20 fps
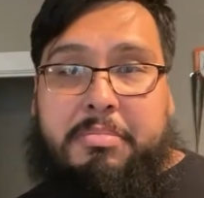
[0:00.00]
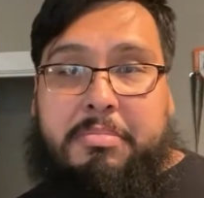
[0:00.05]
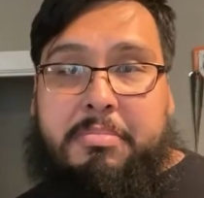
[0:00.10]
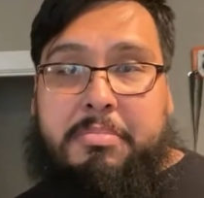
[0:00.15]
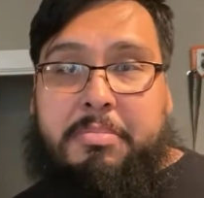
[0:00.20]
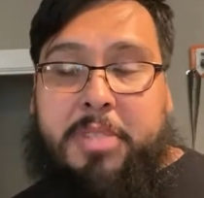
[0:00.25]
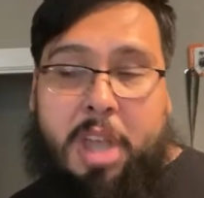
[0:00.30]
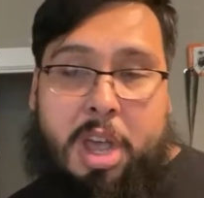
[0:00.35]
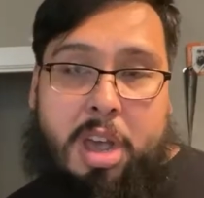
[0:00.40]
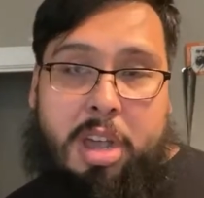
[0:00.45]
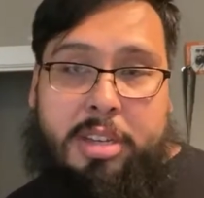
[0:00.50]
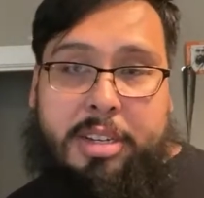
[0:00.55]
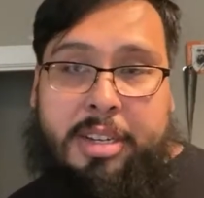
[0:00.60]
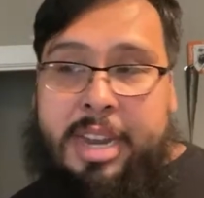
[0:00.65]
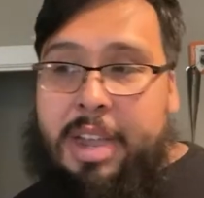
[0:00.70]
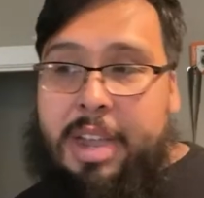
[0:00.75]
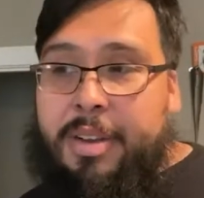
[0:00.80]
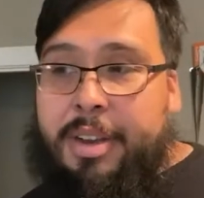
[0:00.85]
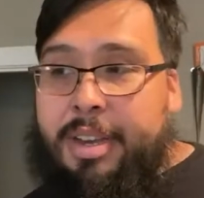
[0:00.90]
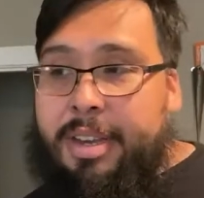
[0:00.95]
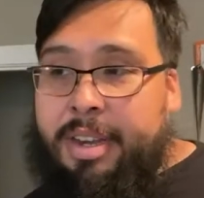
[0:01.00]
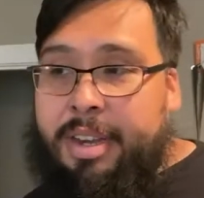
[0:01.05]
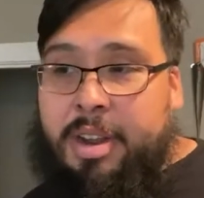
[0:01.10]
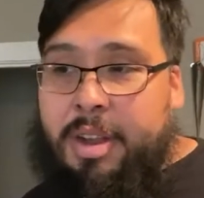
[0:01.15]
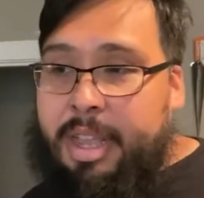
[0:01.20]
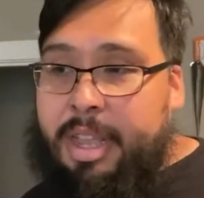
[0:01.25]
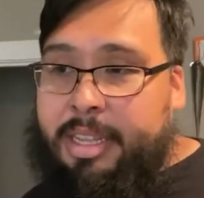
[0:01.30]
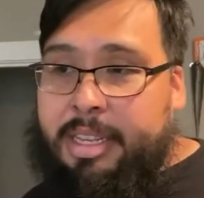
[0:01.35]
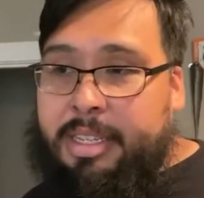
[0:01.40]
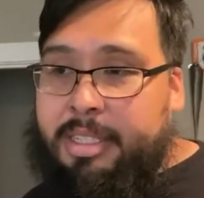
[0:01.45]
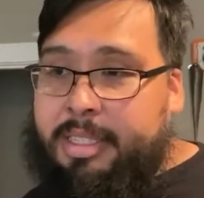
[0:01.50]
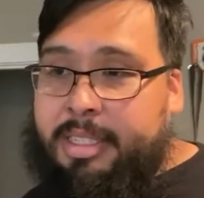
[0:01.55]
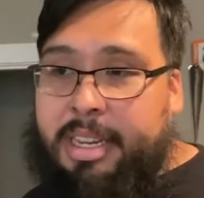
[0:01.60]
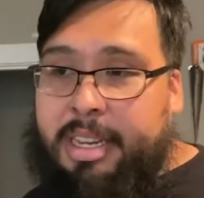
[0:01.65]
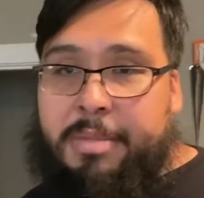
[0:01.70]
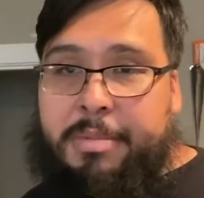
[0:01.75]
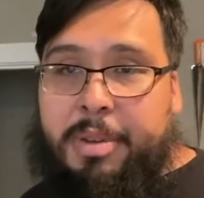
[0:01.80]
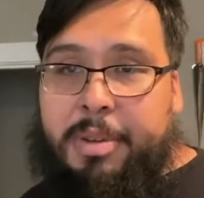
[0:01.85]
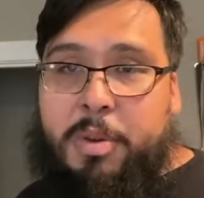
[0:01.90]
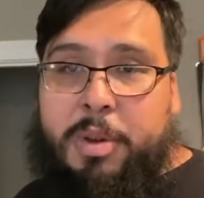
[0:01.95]
talk now. I can send
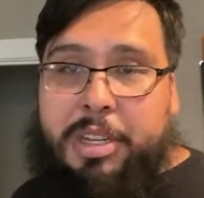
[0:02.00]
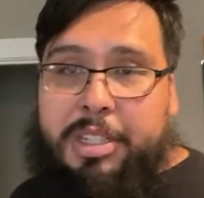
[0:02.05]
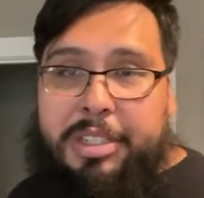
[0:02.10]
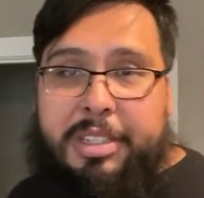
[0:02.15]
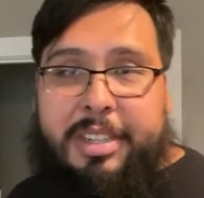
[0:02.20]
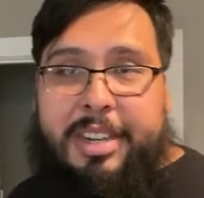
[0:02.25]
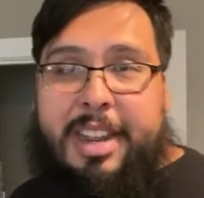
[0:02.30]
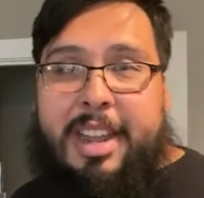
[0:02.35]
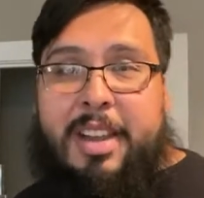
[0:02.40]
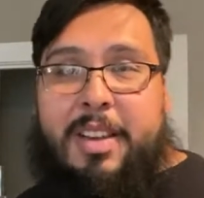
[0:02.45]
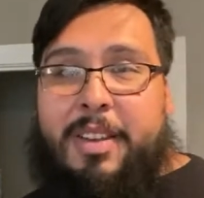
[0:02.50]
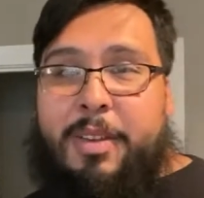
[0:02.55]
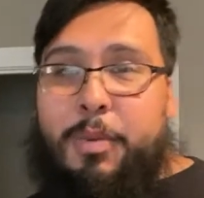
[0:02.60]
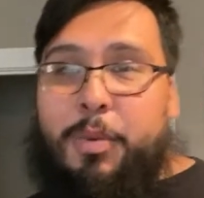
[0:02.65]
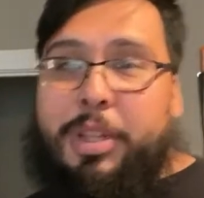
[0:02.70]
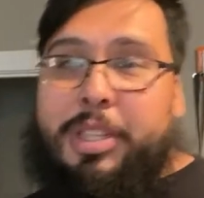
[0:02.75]
him a question now, and we